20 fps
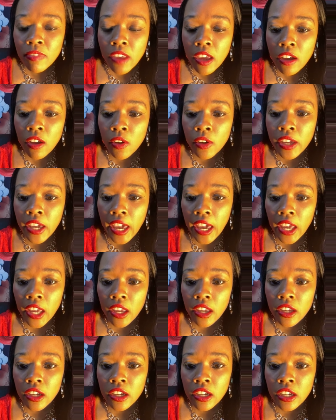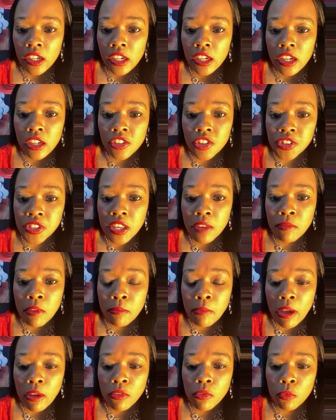Okay. Uh, just give me
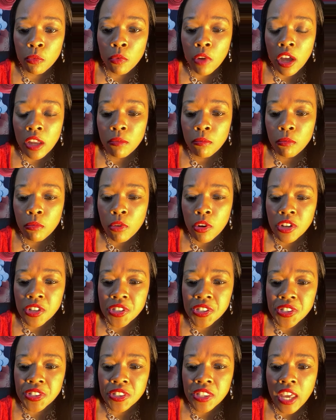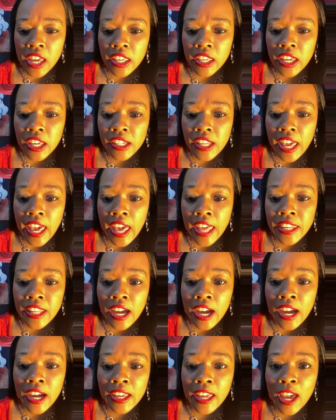about one more second, and
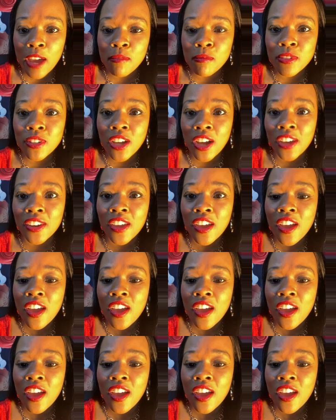I am done.